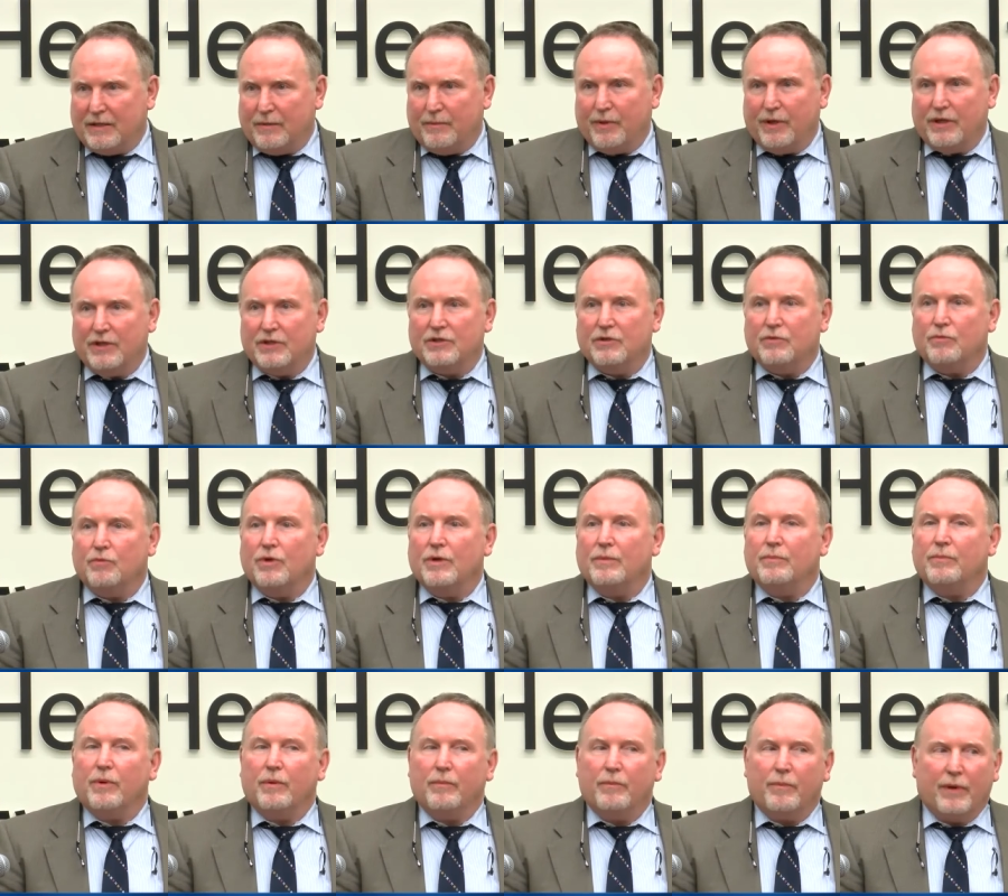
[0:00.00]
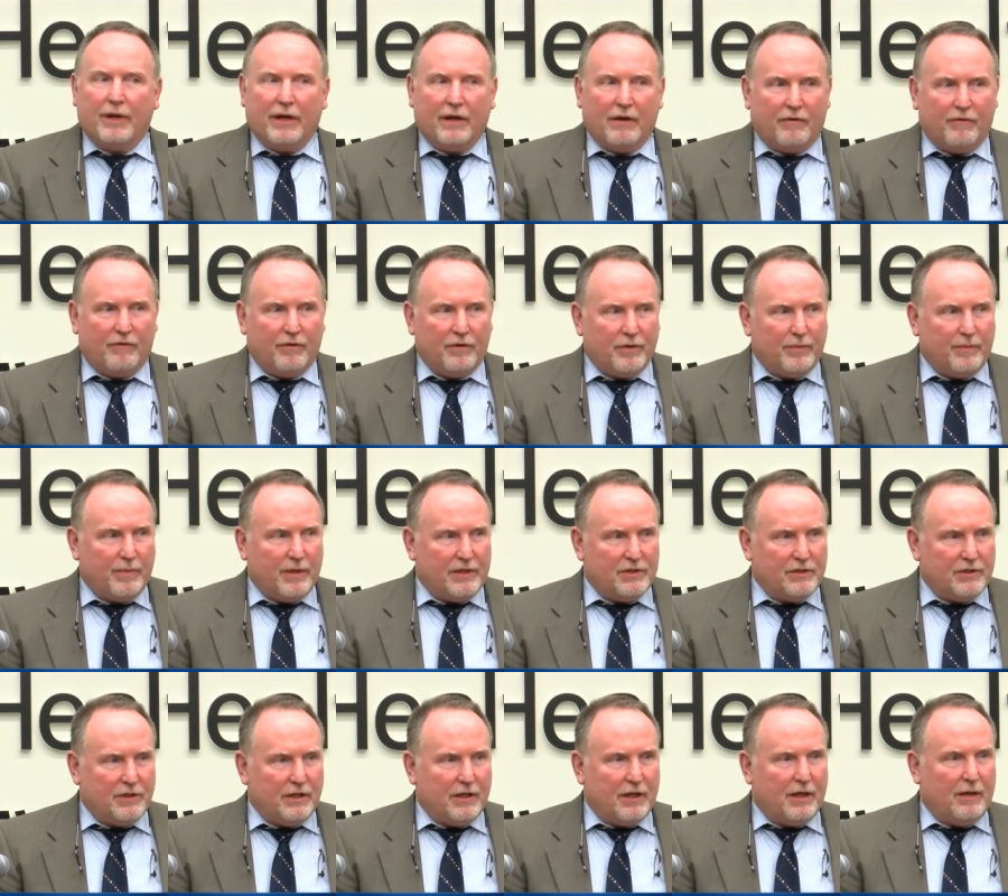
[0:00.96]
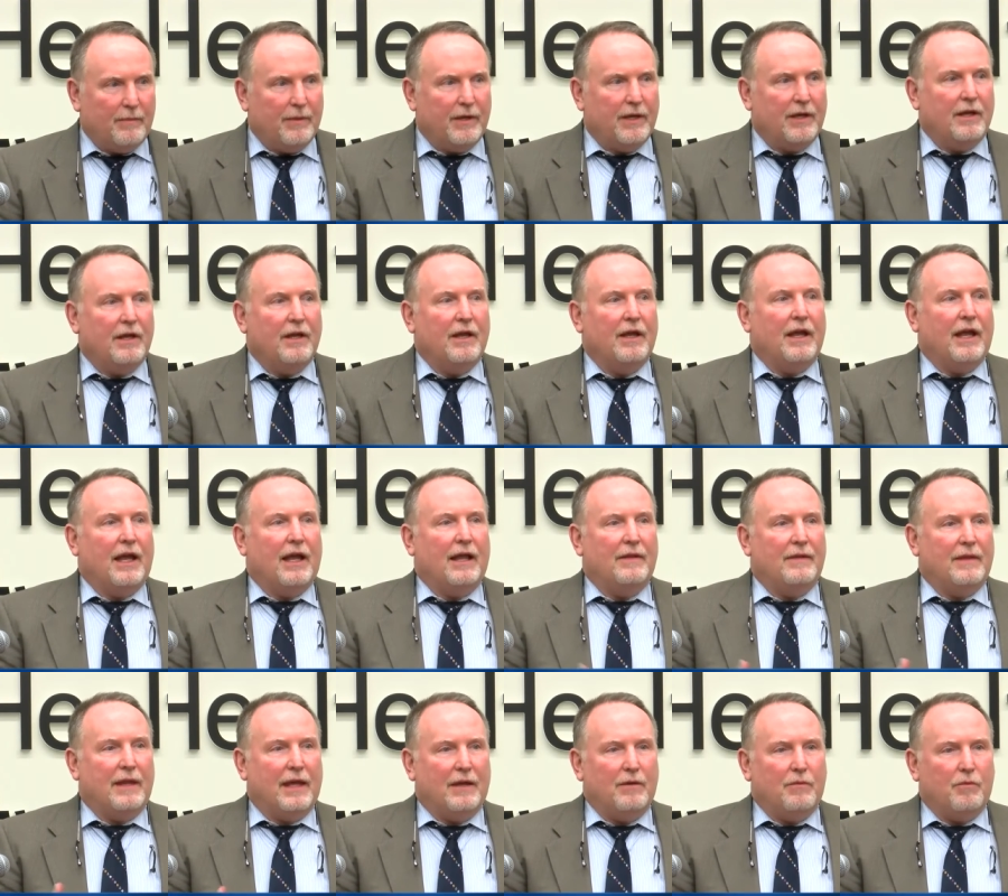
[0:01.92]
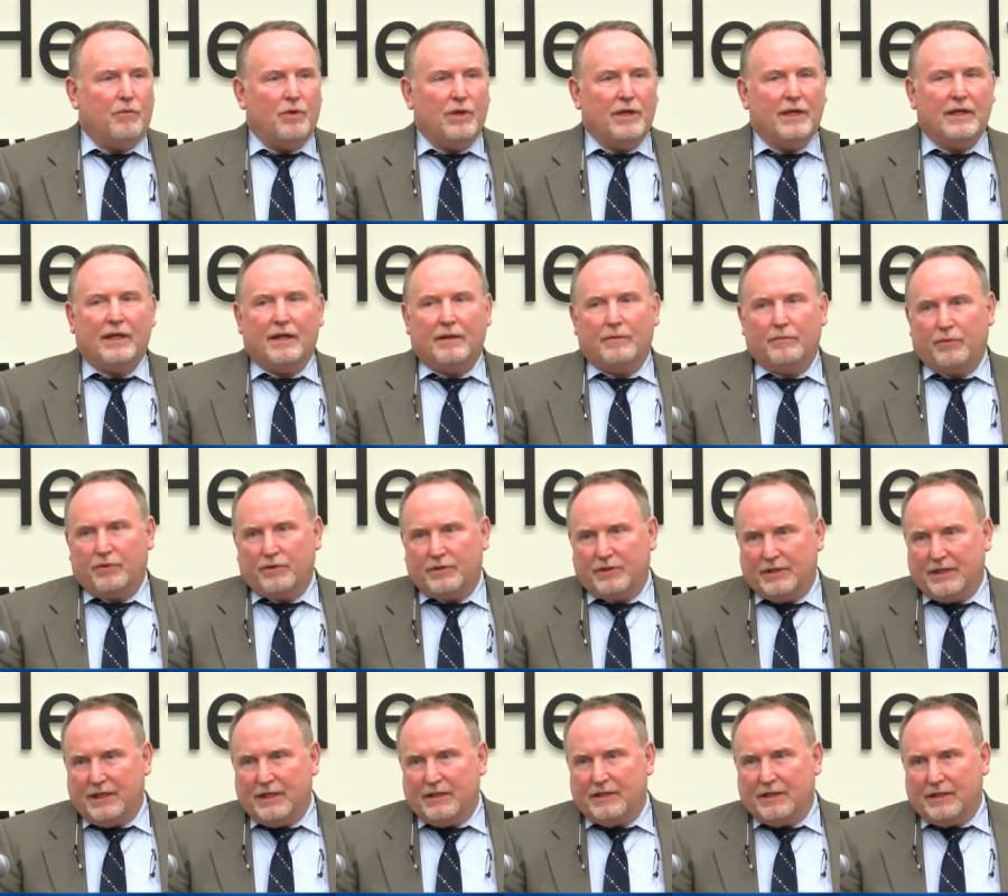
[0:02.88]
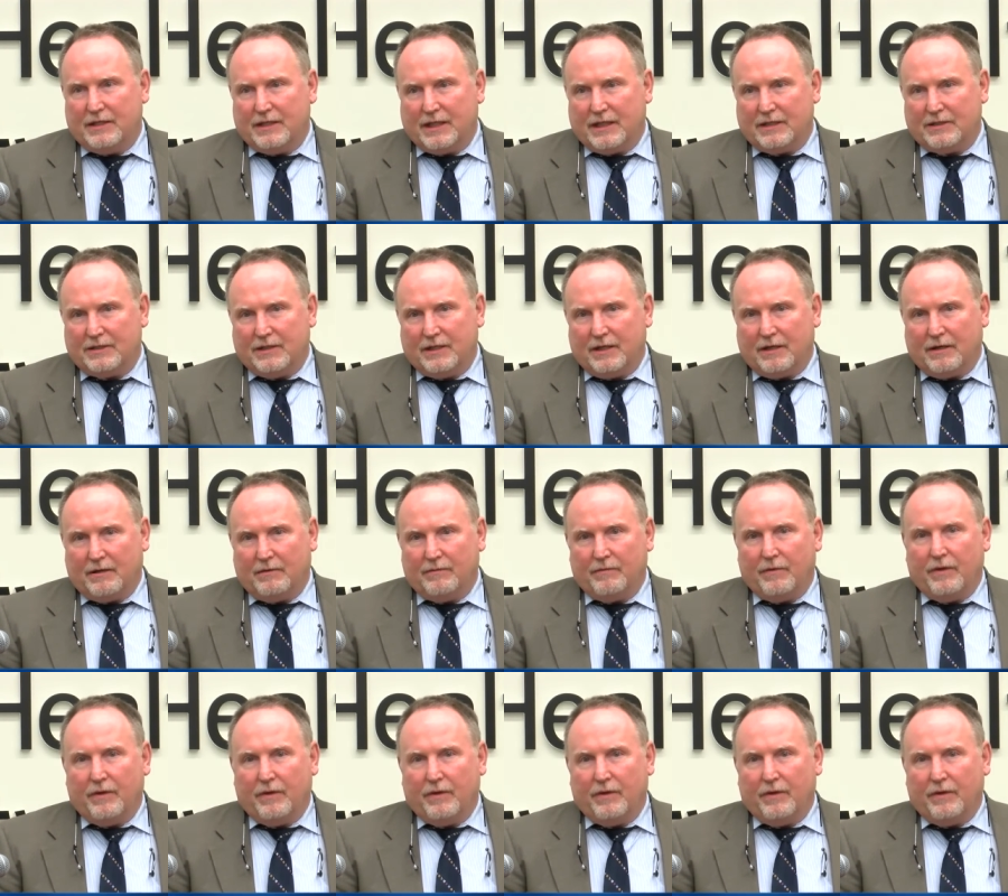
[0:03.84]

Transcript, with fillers: the patient, we prepare for the patient coming, and then we can proceed to test there.